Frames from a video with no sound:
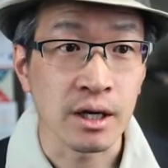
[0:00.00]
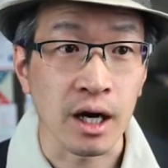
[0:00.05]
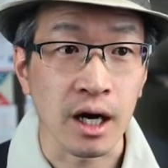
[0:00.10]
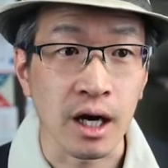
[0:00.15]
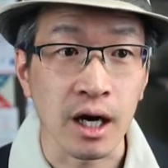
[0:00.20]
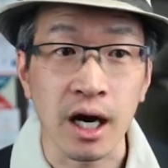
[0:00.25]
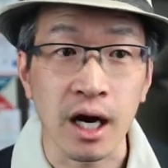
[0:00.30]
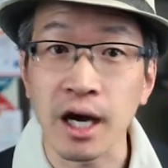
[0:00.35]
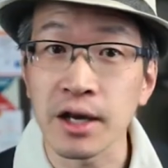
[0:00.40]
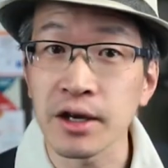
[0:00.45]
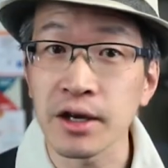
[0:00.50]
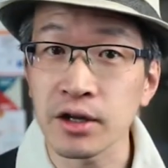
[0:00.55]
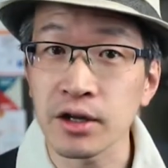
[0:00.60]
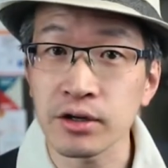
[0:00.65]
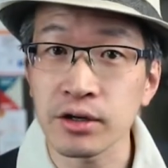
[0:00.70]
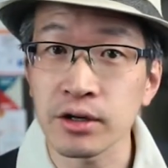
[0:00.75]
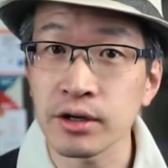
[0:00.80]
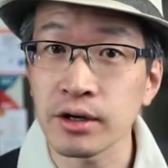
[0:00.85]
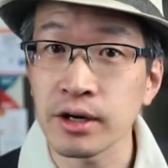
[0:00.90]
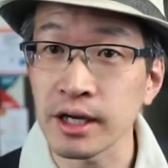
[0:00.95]
Uh,
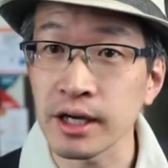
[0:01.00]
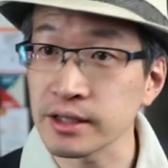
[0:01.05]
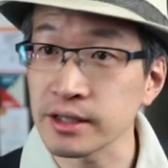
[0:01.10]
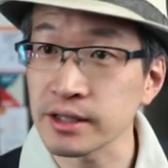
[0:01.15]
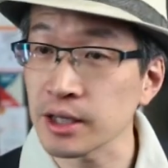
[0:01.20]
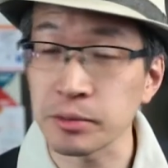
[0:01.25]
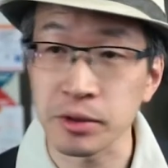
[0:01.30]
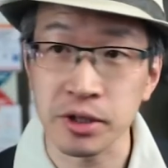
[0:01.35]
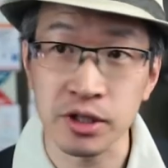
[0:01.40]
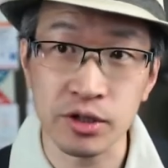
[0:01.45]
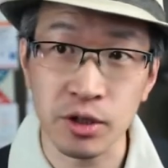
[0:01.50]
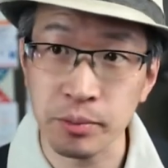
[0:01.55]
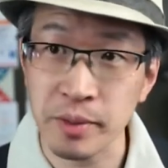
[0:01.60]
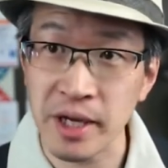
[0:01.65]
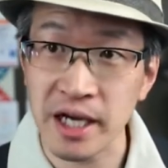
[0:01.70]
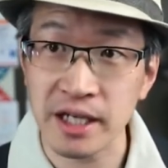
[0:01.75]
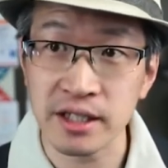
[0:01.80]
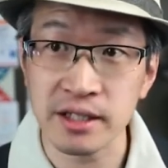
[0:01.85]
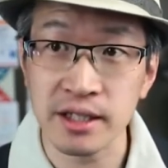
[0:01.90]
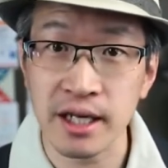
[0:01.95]
another example, let's go
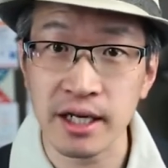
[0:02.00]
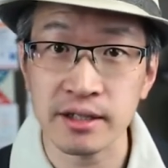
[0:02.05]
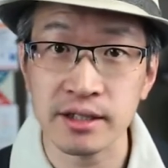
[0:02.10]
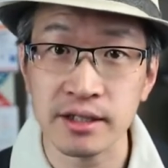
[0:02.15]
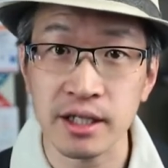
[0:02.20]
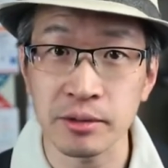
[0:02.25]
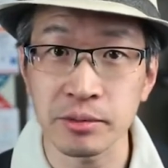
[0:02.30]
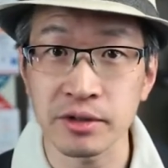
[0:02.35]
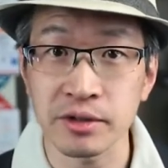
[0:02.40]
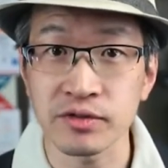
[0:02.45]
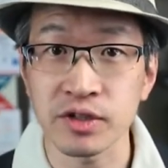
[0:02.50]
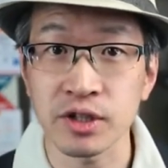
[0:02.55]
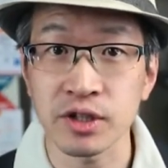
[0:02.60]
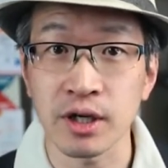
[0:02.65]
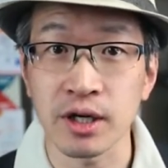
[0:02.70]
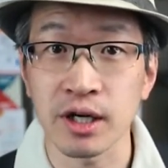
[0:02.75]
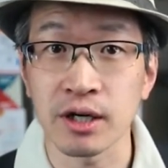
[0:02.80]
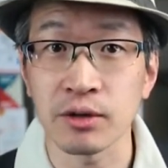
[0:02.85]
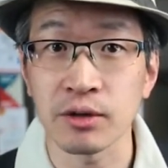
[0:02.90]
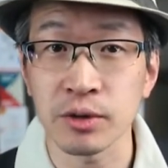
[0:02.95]
back to that example of,
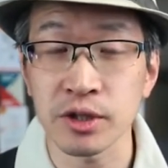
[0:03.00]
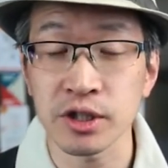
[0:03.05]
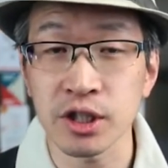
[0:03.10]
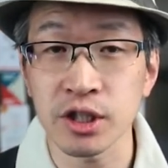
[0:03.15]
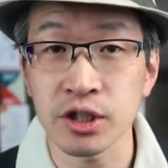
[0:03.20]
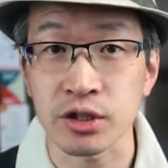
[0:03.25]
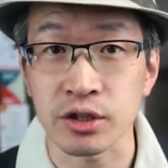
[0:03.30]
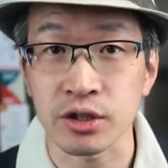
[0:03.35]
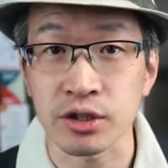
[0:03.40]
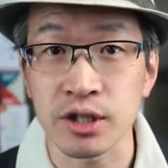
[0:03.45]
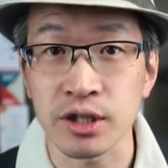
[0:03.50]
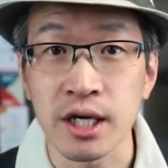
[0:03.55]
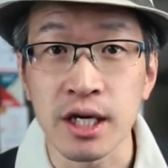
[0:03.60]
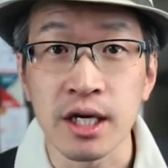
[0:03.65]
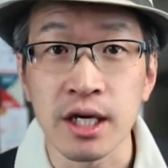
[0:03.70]
uh, with teachers.